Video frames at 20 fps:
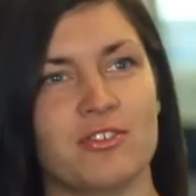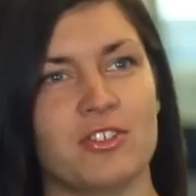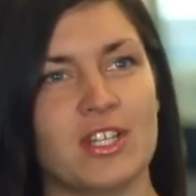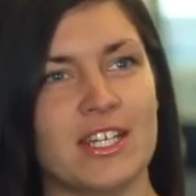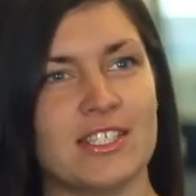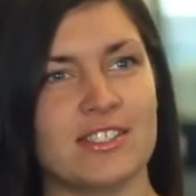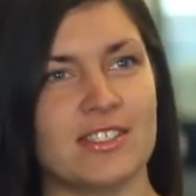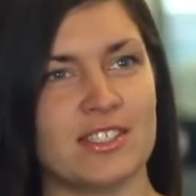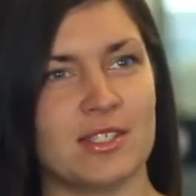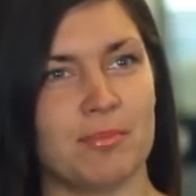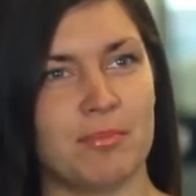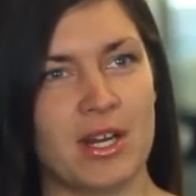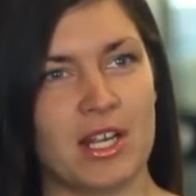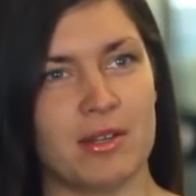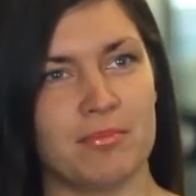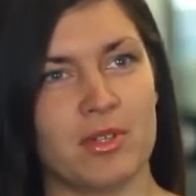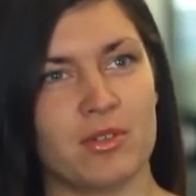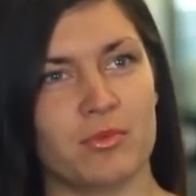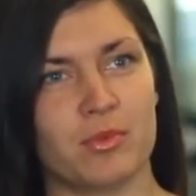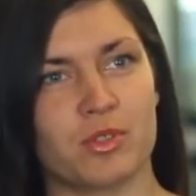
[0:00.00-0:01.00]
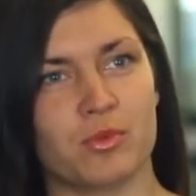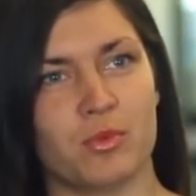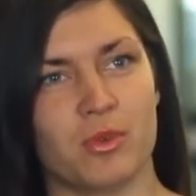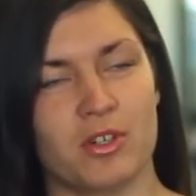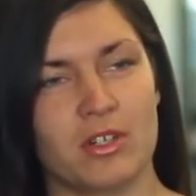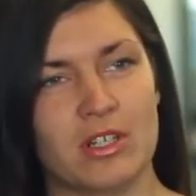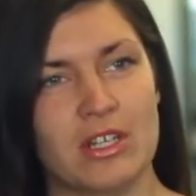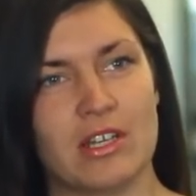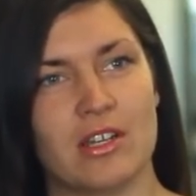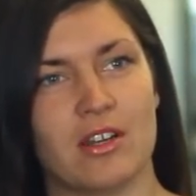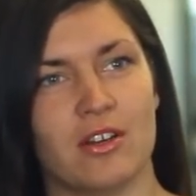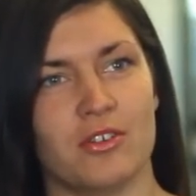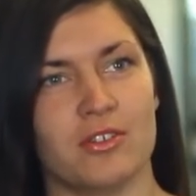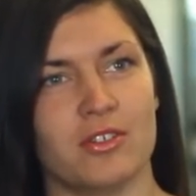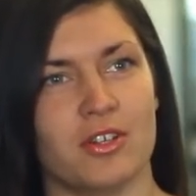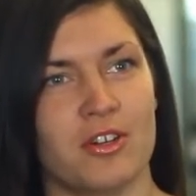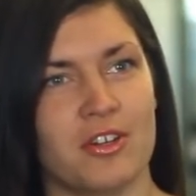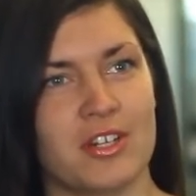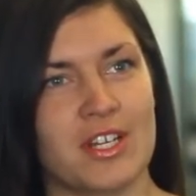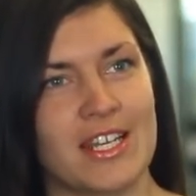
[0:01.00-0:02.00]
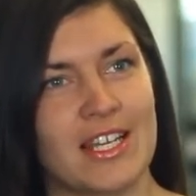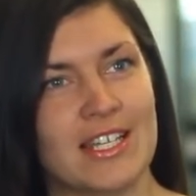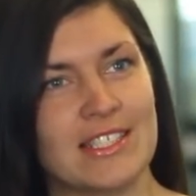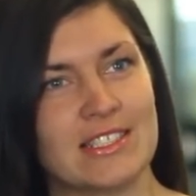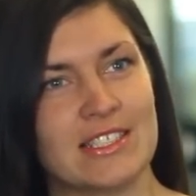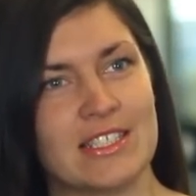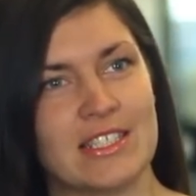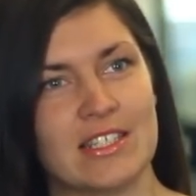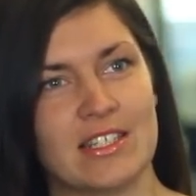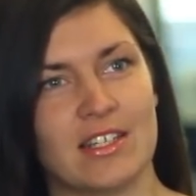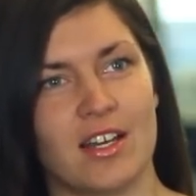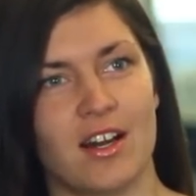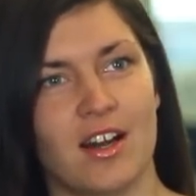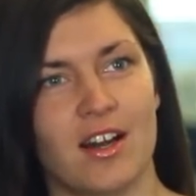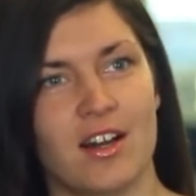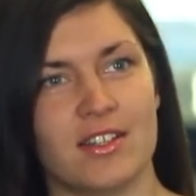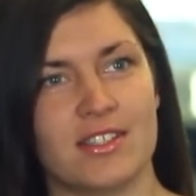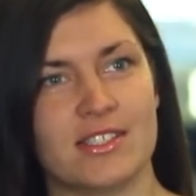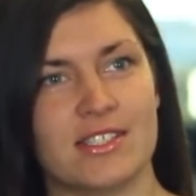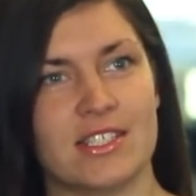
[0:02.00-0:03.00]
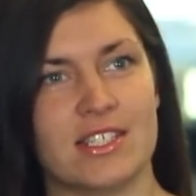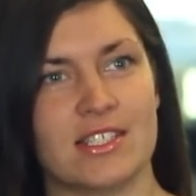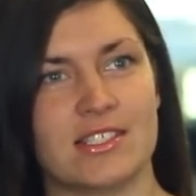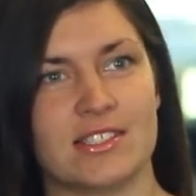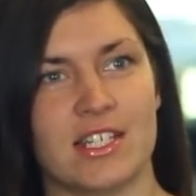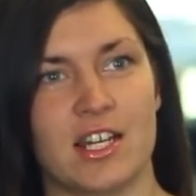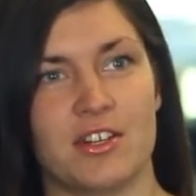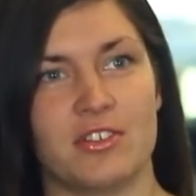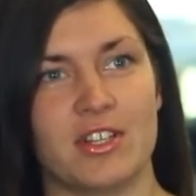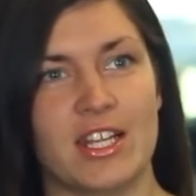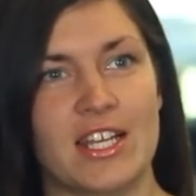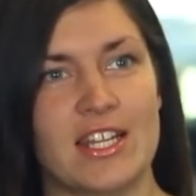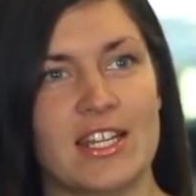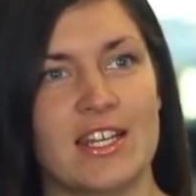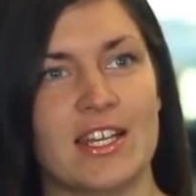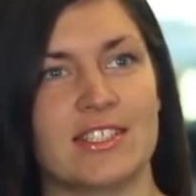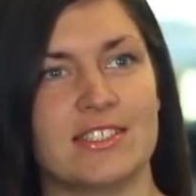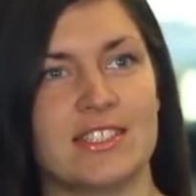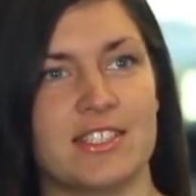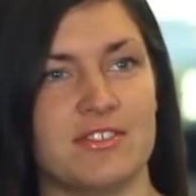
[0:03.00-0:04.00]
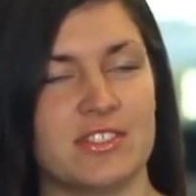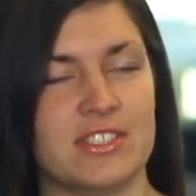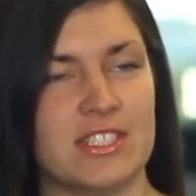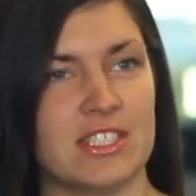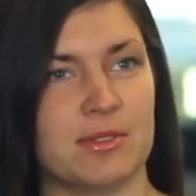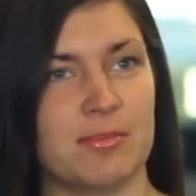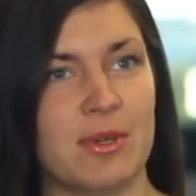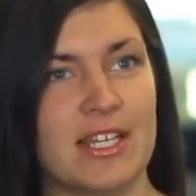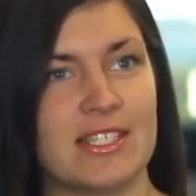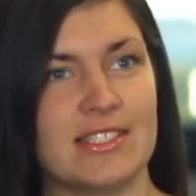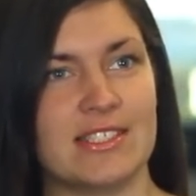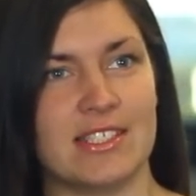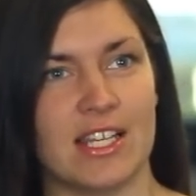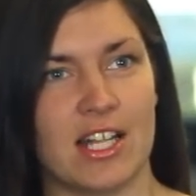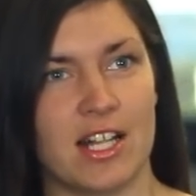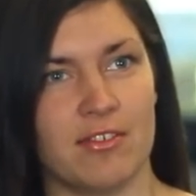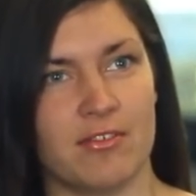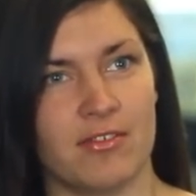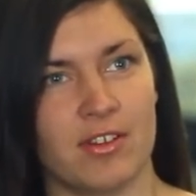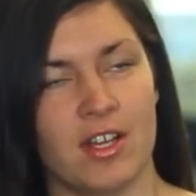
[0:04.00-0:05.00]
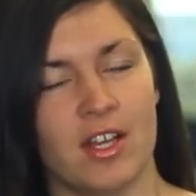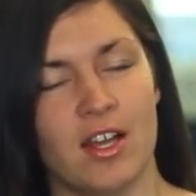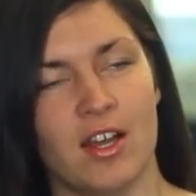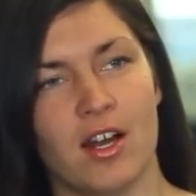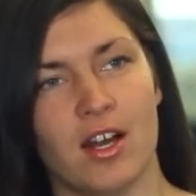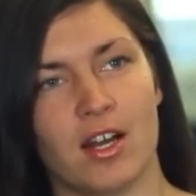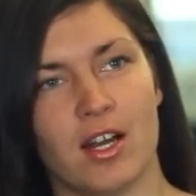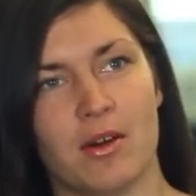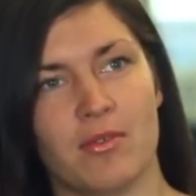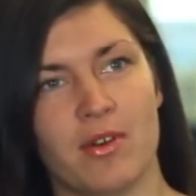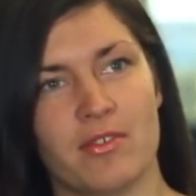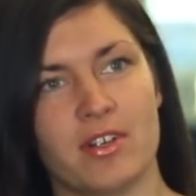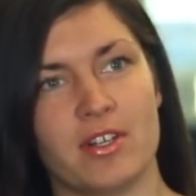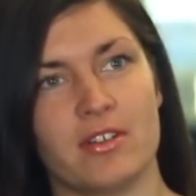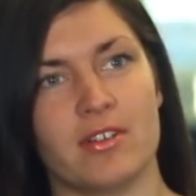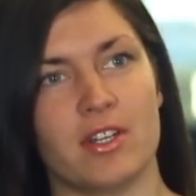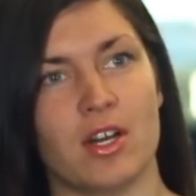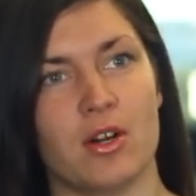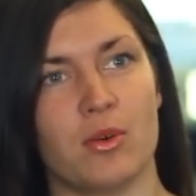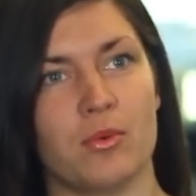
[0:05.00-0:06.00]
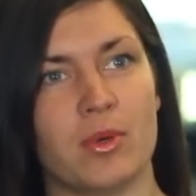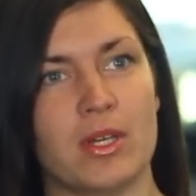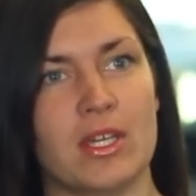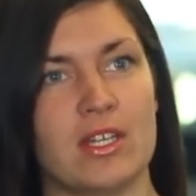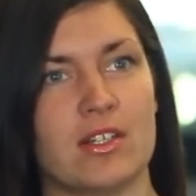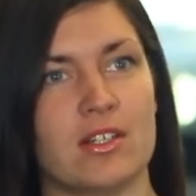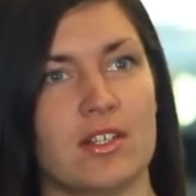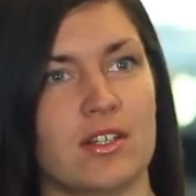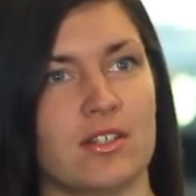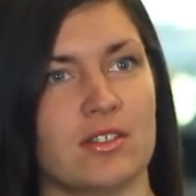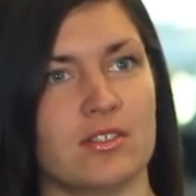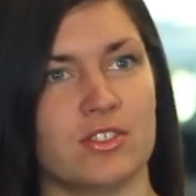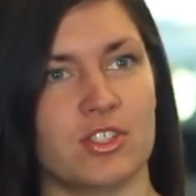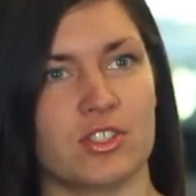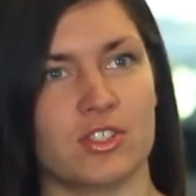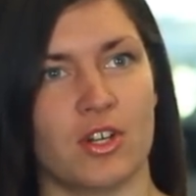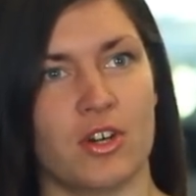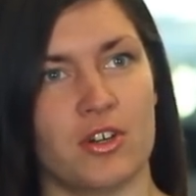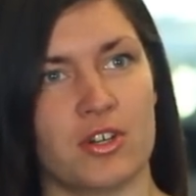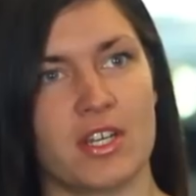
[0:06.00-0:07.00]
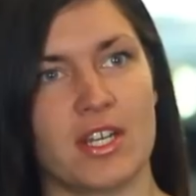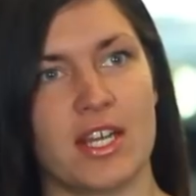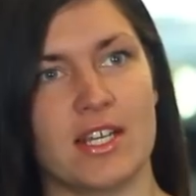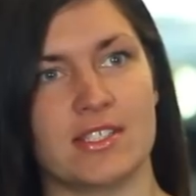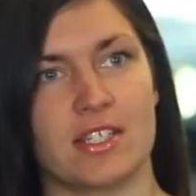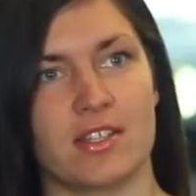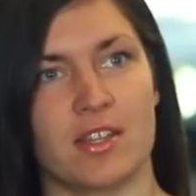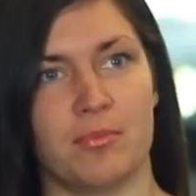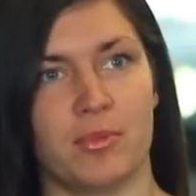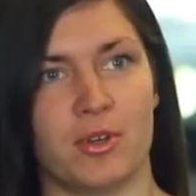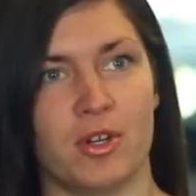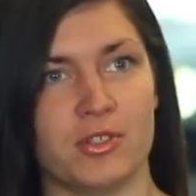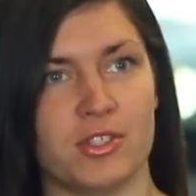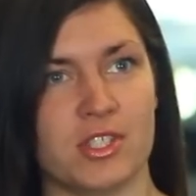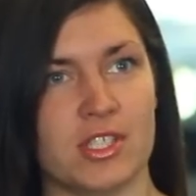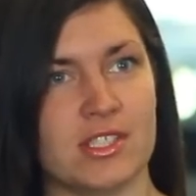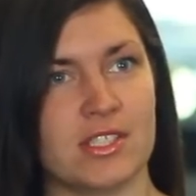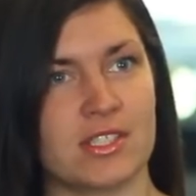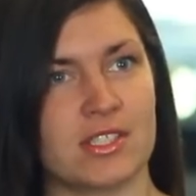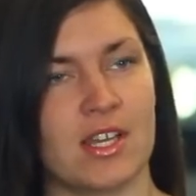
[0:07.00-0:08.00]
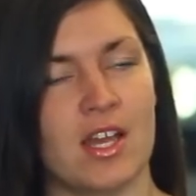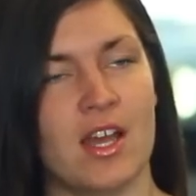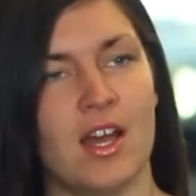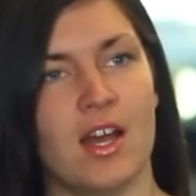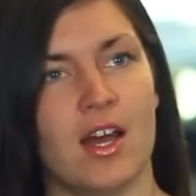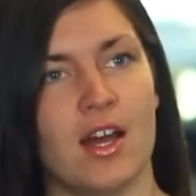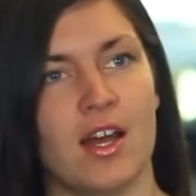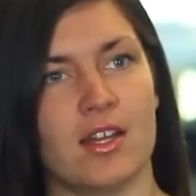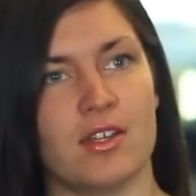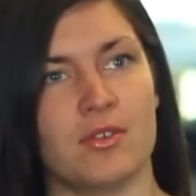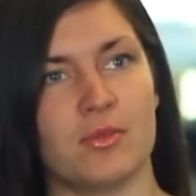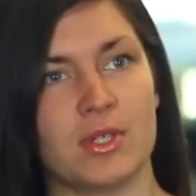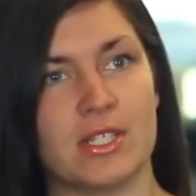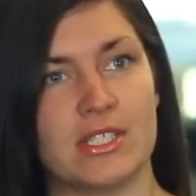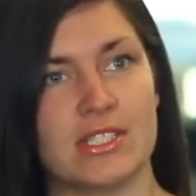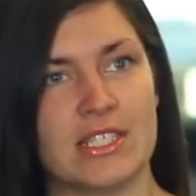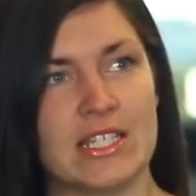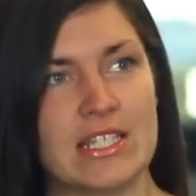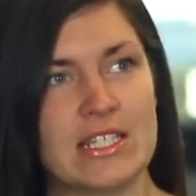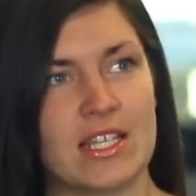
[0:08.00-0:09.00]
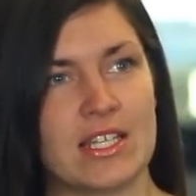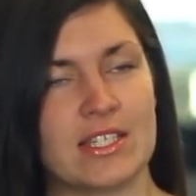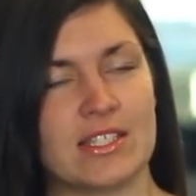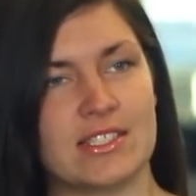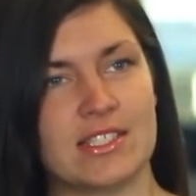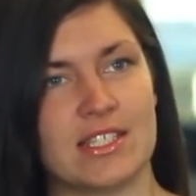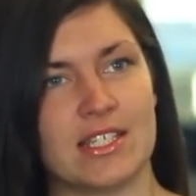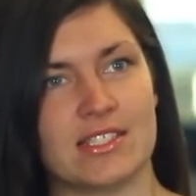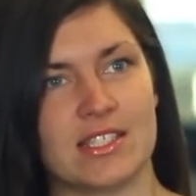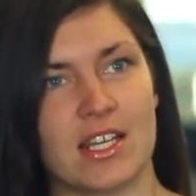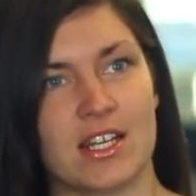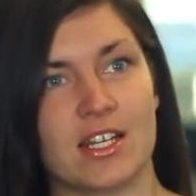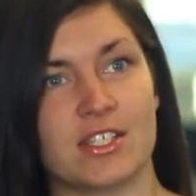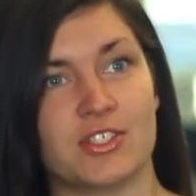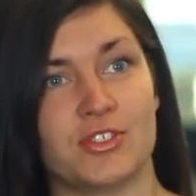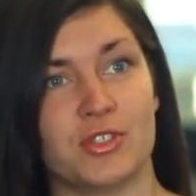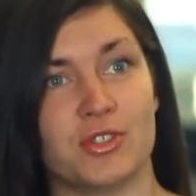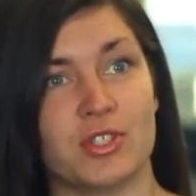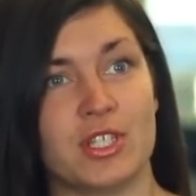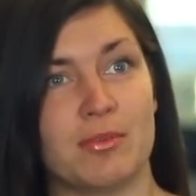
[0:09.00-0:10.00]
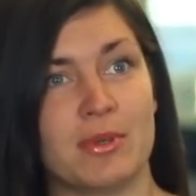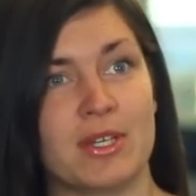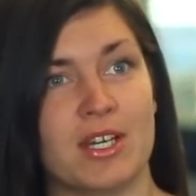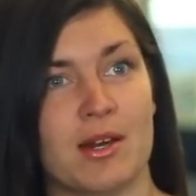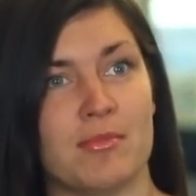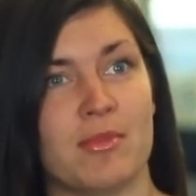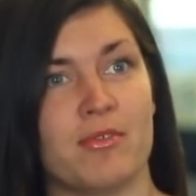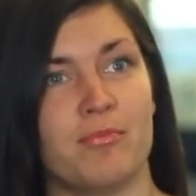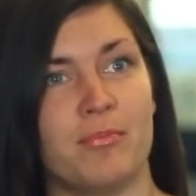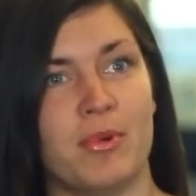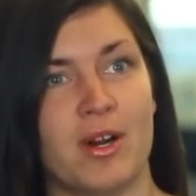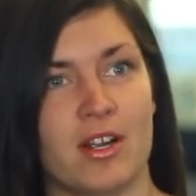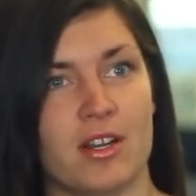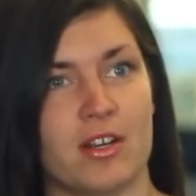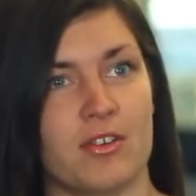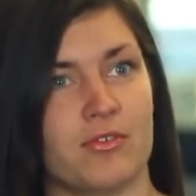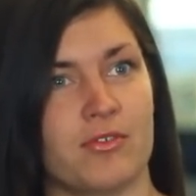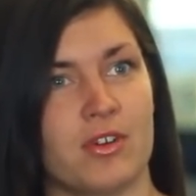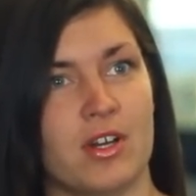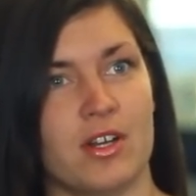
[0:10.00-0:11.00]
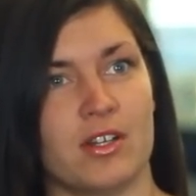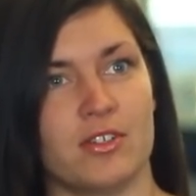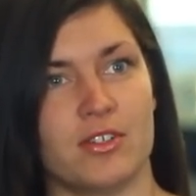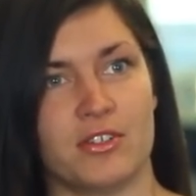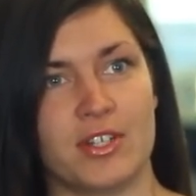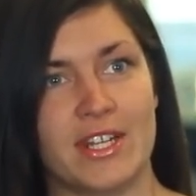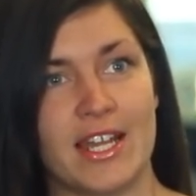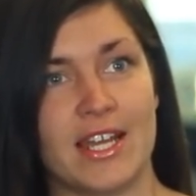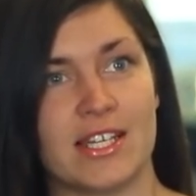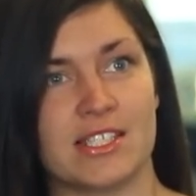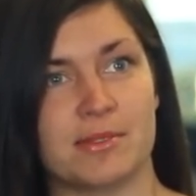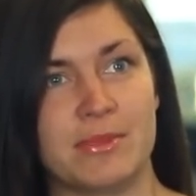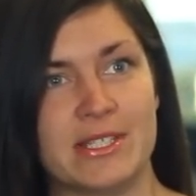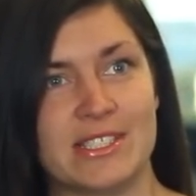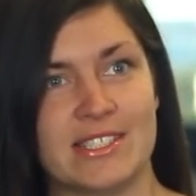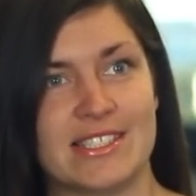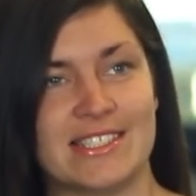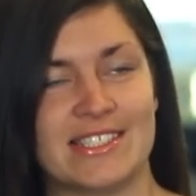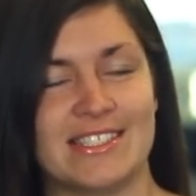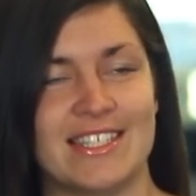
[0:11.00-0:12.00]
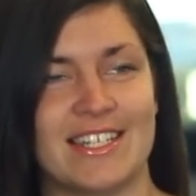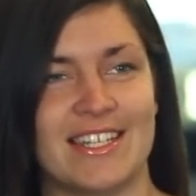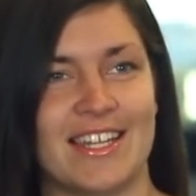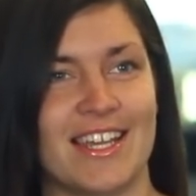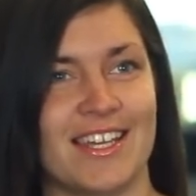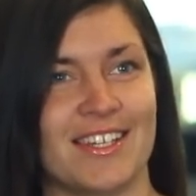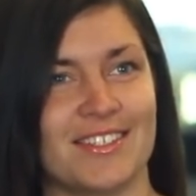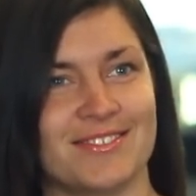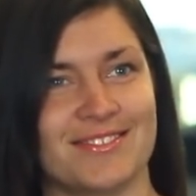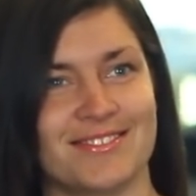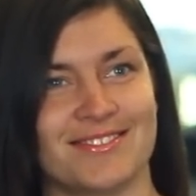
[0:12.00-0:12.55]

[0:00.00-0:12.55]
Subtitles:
relations department was working on organizing all the CSR related activities by itself. However, now we are just organizing the process and we see that CSR has truly become a part of Nordea's business DNA.